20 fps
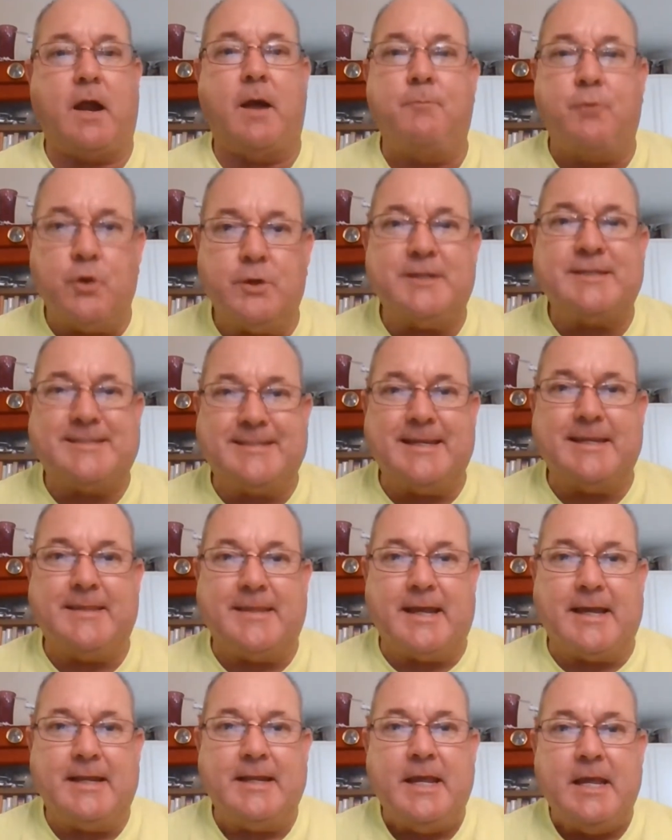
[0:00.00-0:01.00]
I'm going to say
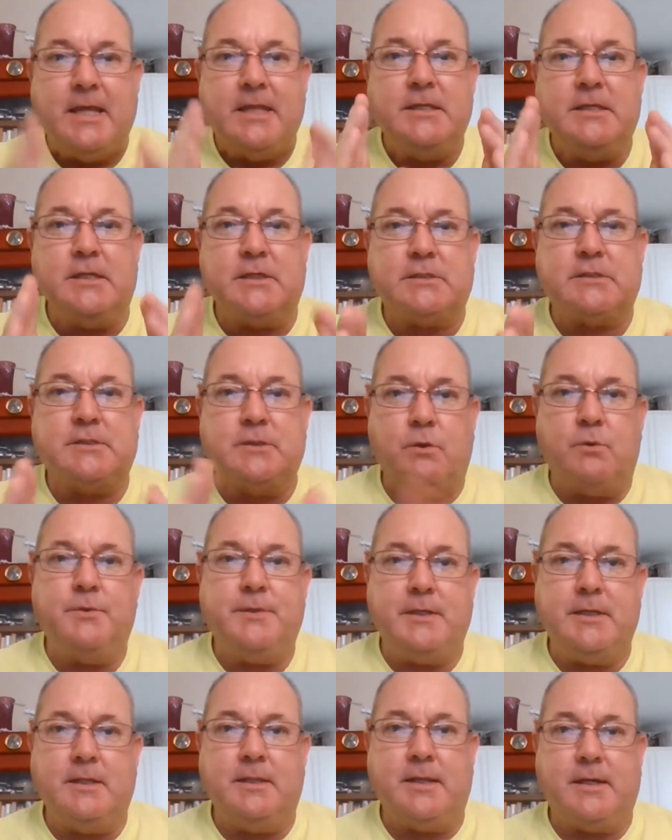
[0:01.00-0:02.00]
that you stole
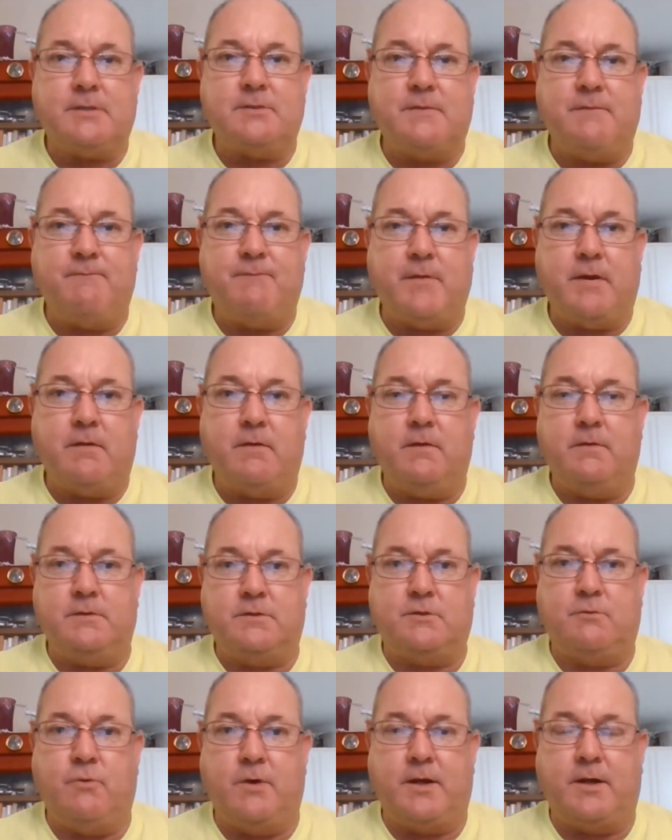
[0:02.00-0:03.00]
the election fair and
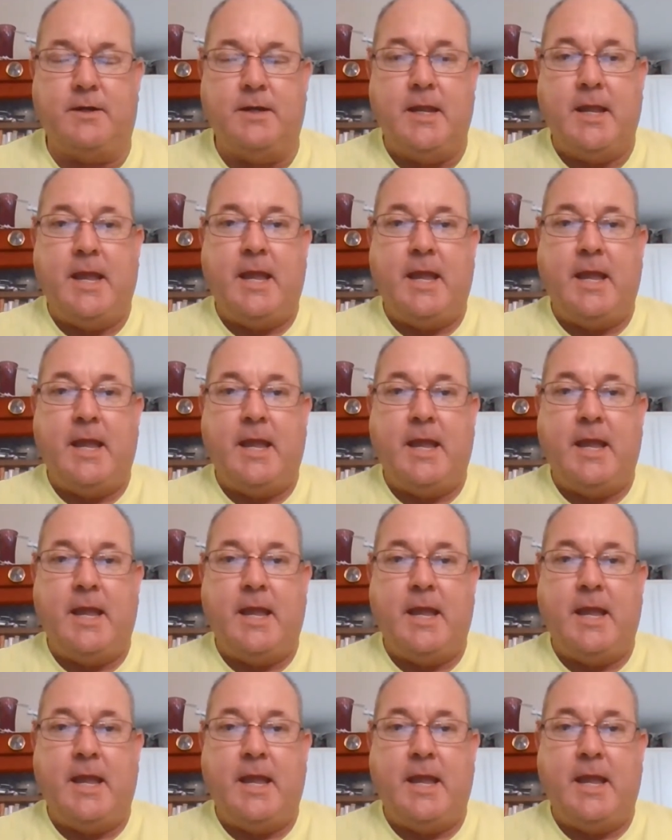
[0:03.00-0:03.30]
square.